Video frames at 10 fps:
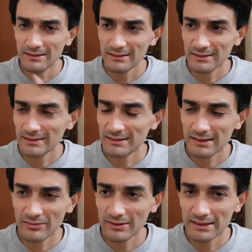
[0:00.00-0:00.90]

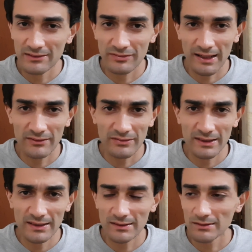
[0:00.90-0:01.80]
75
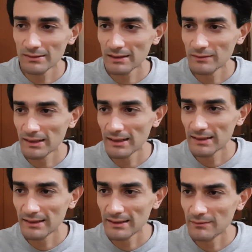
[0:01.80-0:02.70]
years or something like
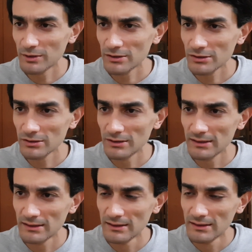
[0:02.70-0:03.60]
that. I'm not sure.
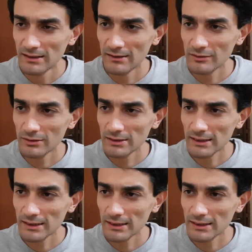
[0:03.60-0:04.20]
I have to